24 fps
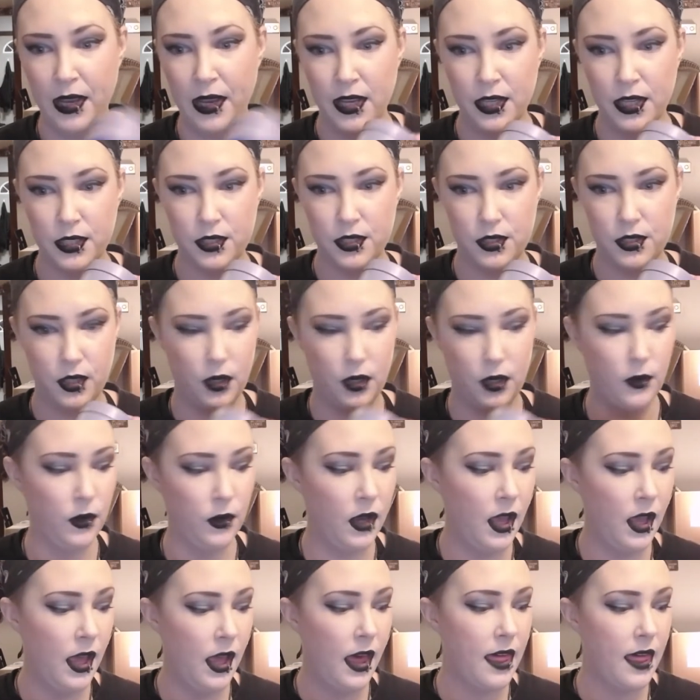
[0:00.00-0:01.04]
So
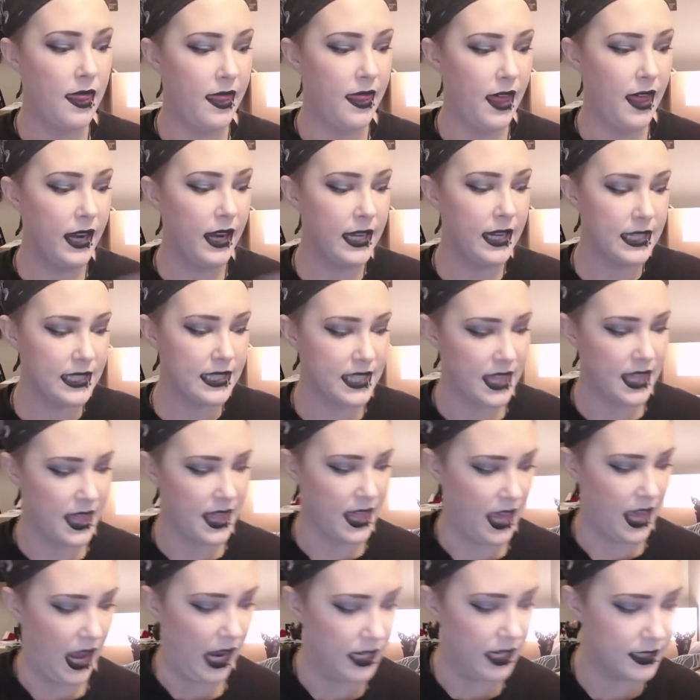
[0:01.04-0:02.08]
that is
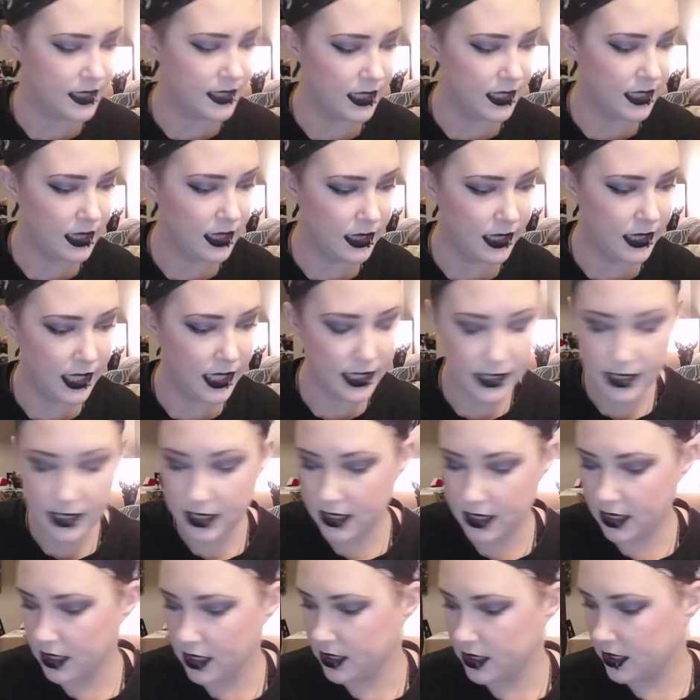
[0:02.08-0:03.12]
that. Let's
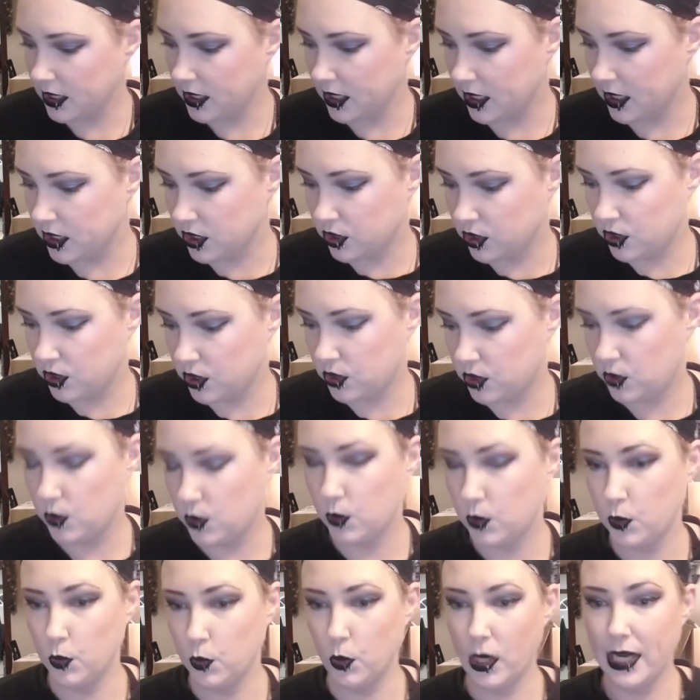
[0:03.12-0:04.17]
get
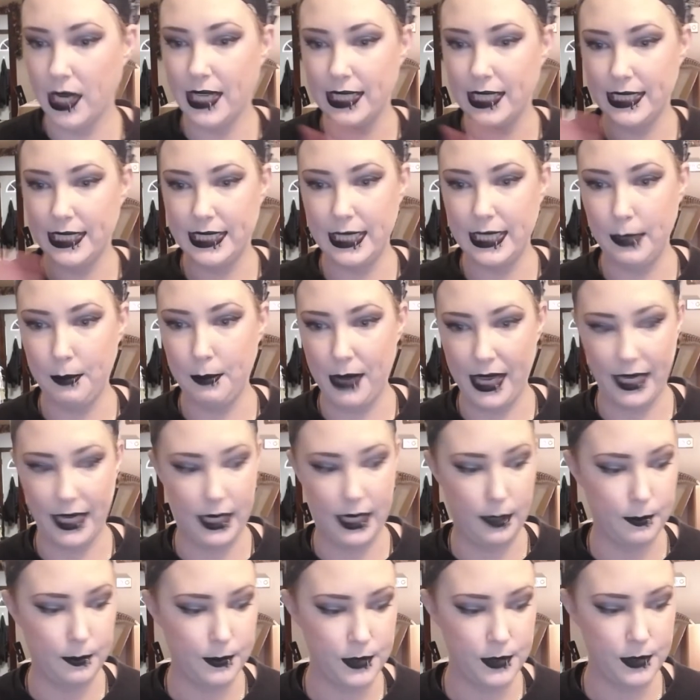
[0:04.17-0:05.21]
into the
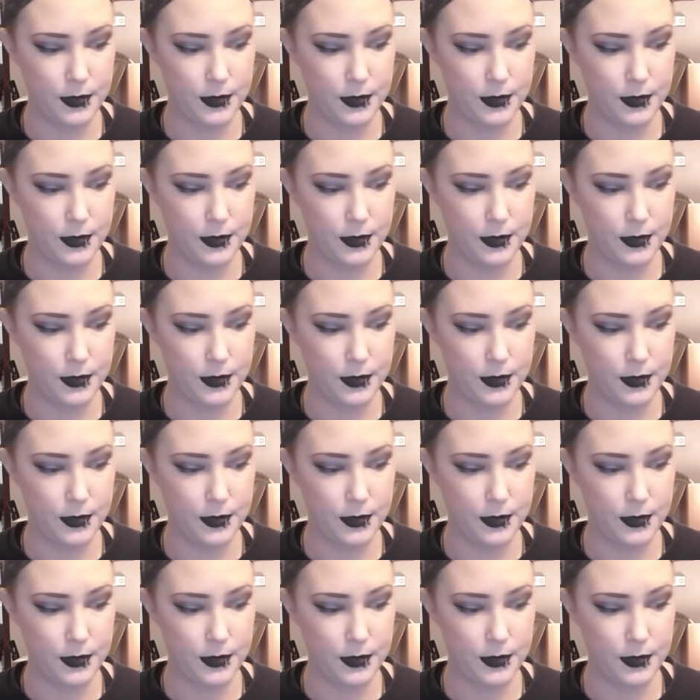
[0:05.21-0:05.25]
makeup.